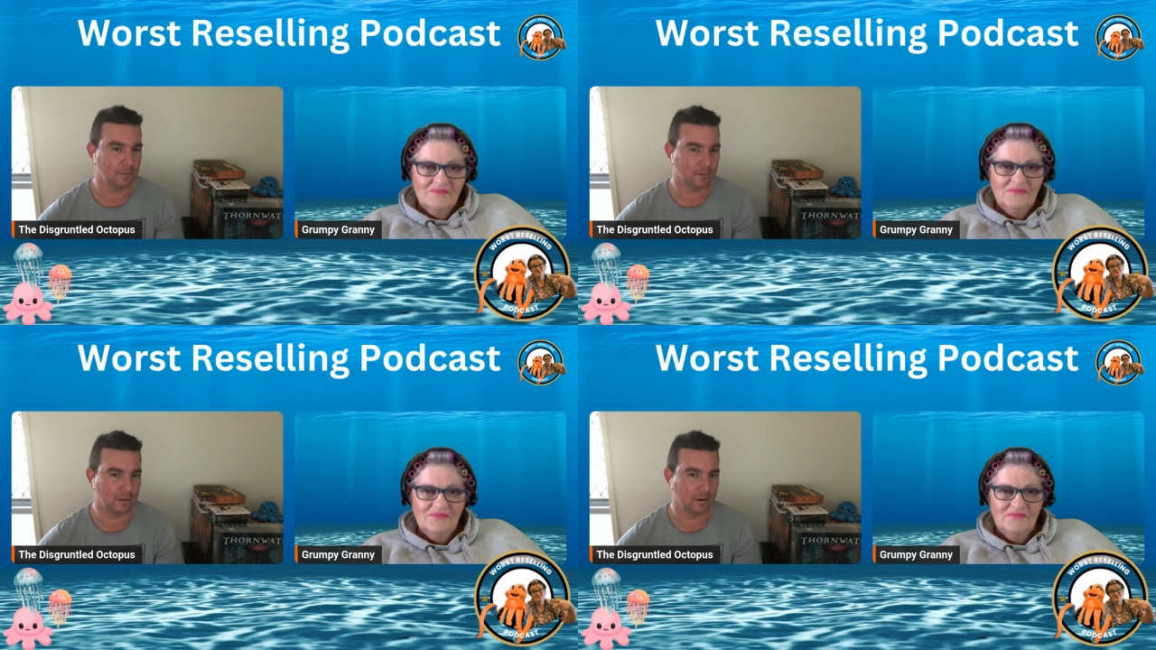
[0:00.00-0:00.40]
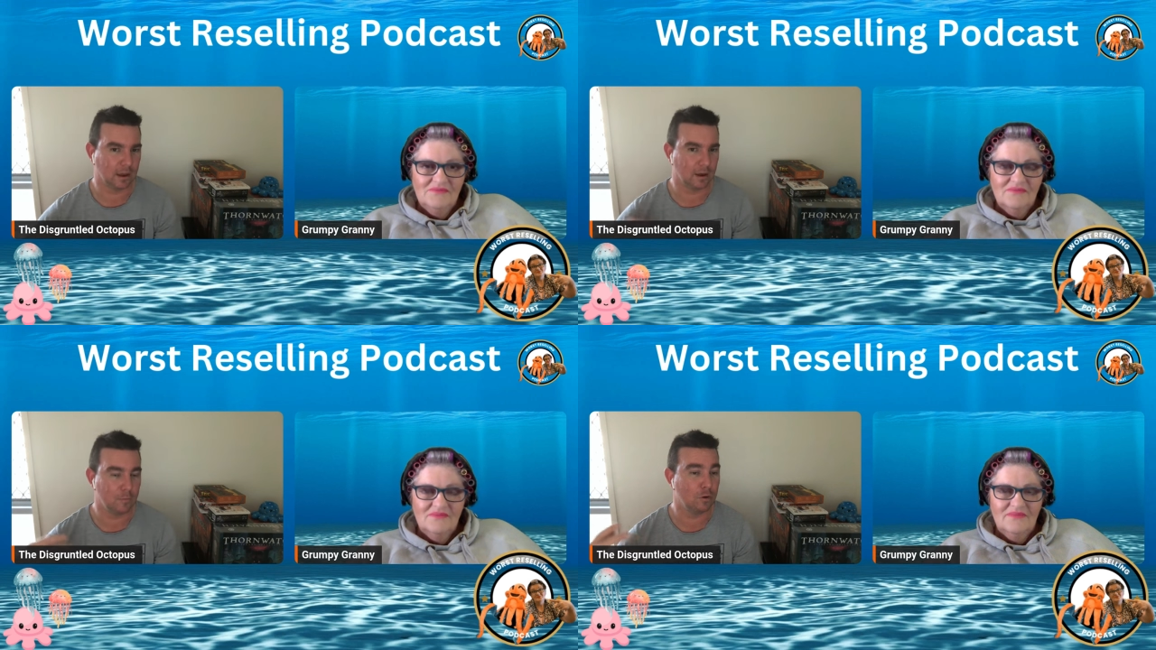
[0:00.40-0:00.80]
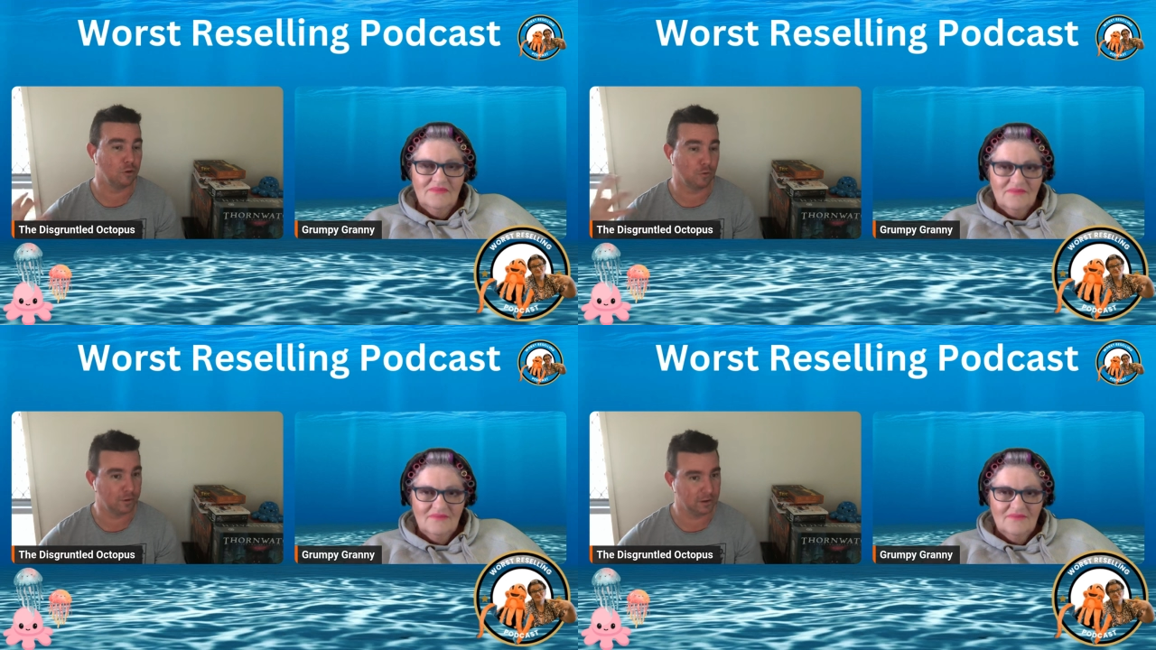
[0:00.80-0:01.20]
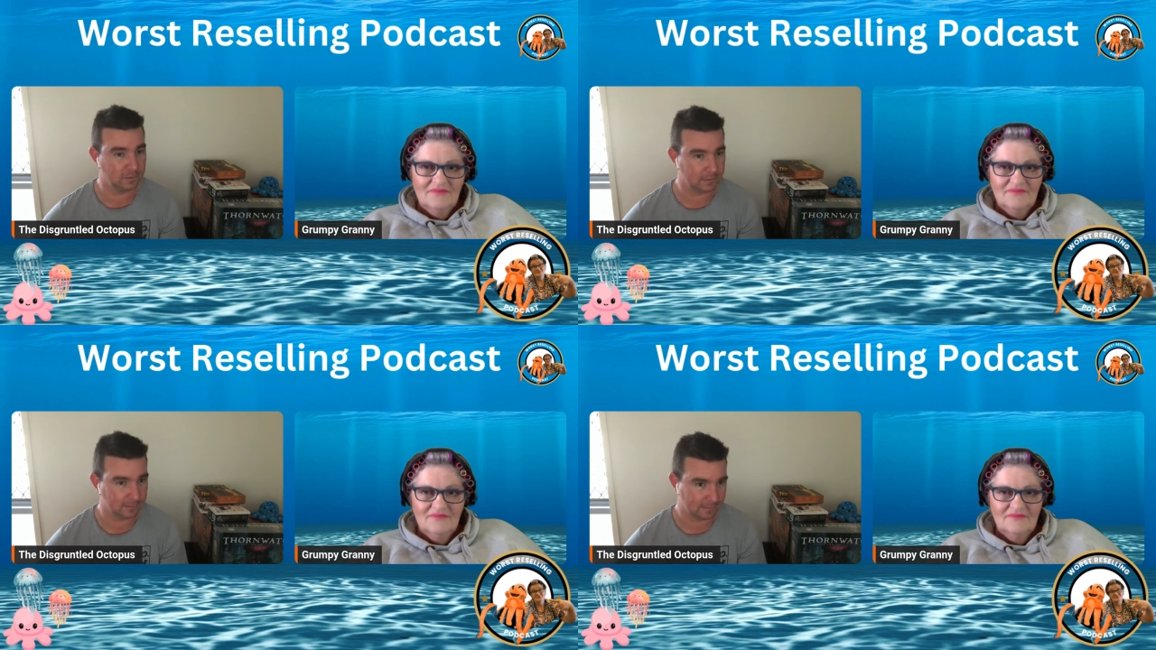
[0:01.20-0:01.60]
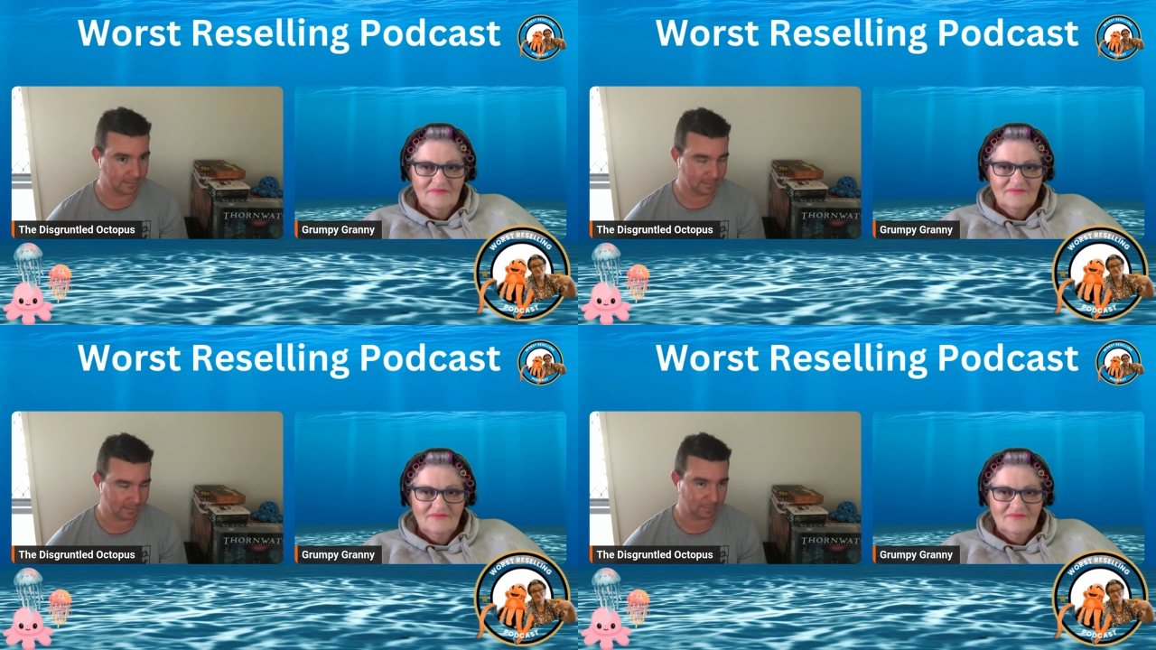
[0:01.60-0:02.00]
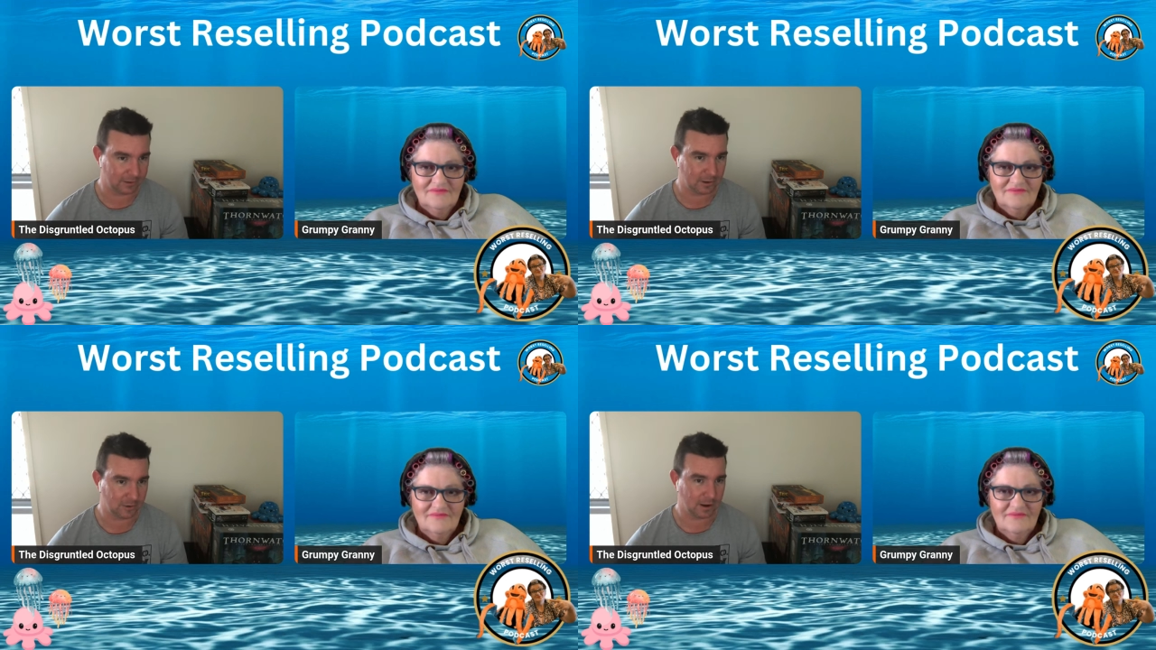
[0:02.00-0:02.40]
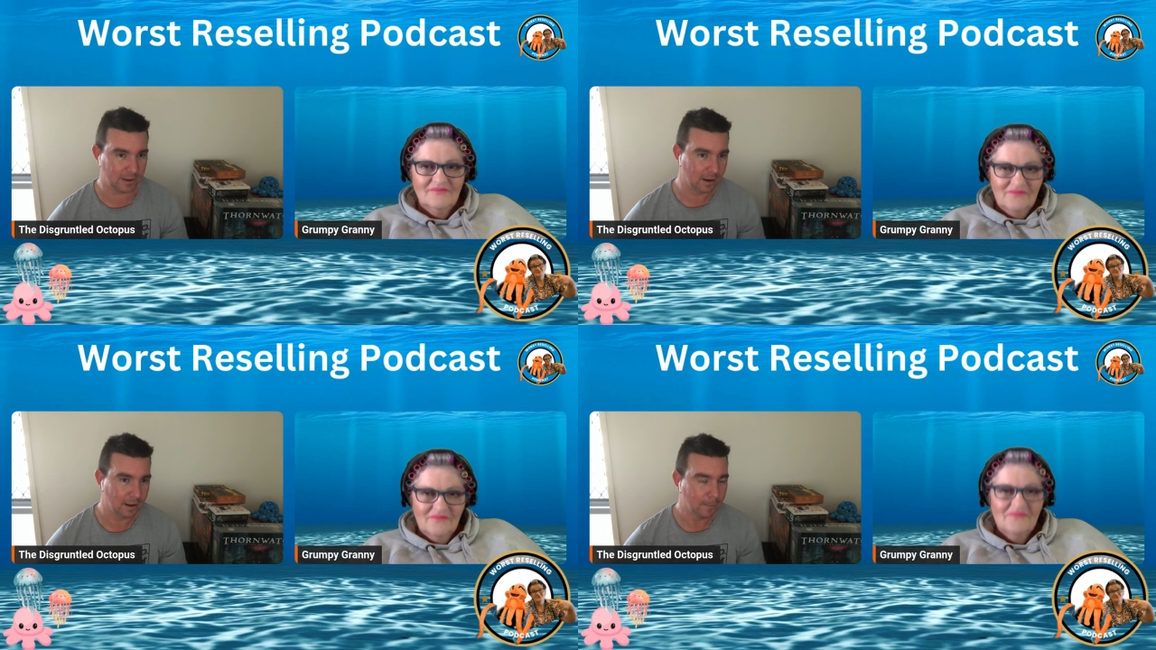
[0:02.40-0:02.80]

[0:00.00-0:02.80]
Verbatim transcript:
Speaker 1: And it's okay. Where's your figures to substantiate that?